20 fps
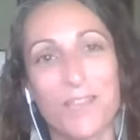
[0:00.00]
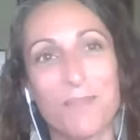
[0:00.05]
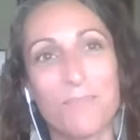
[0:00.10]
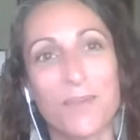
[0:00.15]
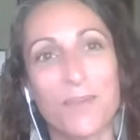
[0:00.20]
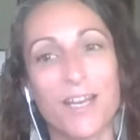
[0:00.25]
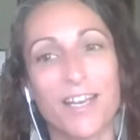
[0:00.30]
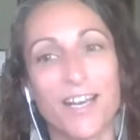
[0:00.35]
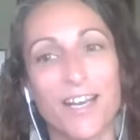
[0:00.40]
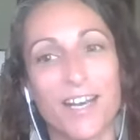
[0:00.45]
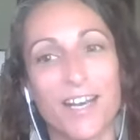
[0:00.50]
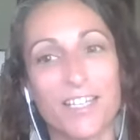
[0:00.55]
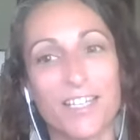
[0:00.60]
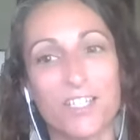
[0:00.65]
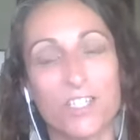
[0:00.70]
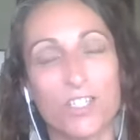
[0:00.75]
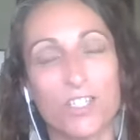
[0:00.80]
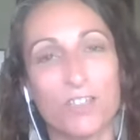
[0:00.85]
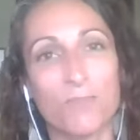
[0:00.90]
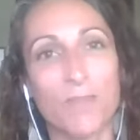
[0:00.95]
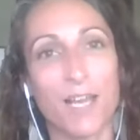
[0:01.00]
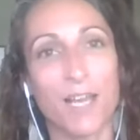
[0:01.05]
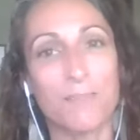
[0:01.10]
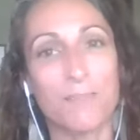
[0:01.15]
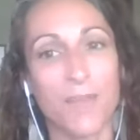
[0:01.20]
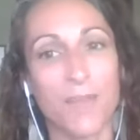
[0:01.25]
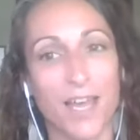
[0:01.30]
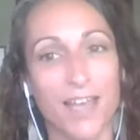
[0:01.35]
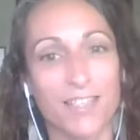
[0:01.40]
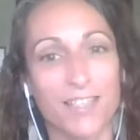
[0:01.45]
But I do my
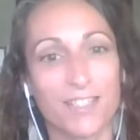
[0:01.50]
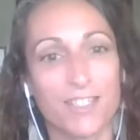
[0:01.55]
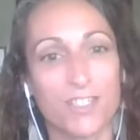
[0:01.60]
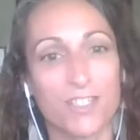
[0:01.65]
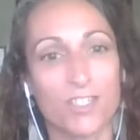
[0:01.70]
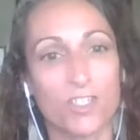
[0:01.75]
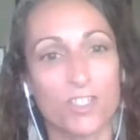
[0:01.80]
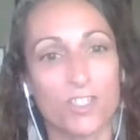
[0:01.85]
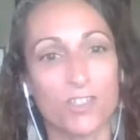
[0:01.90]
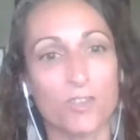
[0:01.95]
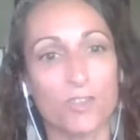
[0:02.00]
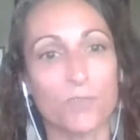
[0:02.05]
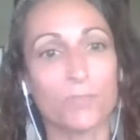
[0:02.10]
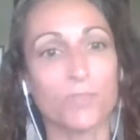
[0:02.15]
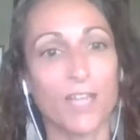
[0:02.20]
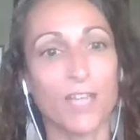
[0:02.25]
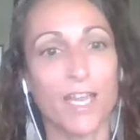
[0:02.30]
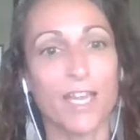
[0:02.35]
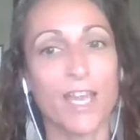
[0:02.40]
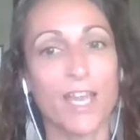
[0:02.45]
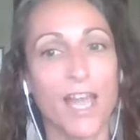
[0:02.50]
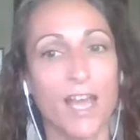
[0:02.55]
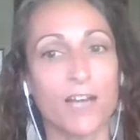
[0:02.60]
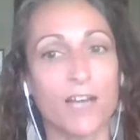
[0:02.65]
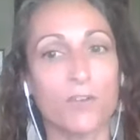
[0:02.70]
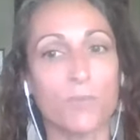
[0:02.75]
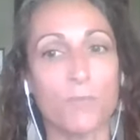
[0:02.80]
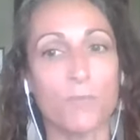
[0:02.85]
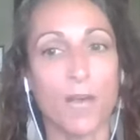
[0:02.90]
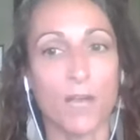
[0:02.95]
best to plan
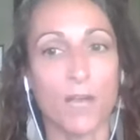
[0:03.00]
out my